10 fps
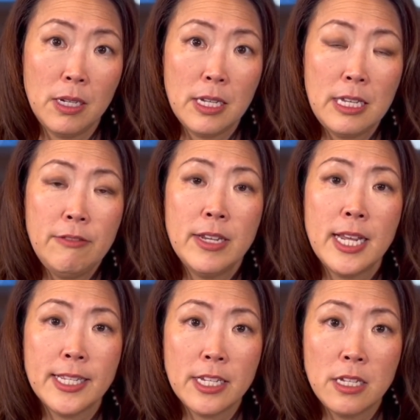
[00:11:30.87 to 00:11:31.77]
Even
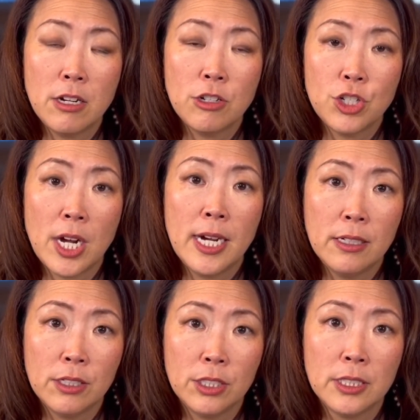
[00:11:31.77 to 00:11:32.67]
as a young
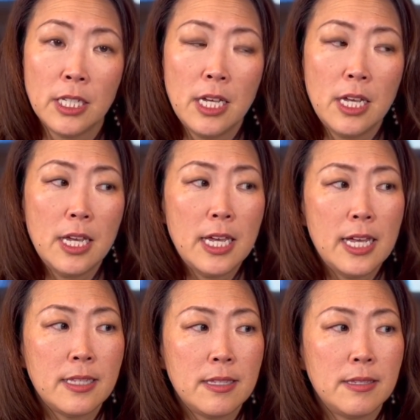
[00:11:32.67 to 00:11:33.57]
child,
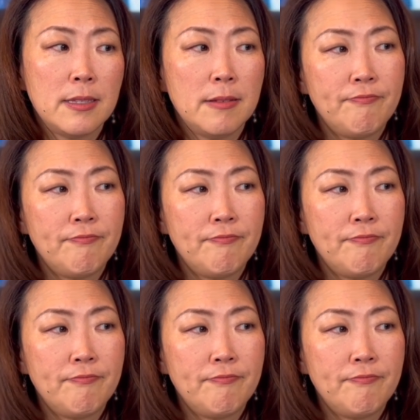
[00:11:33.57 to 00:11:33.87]
it's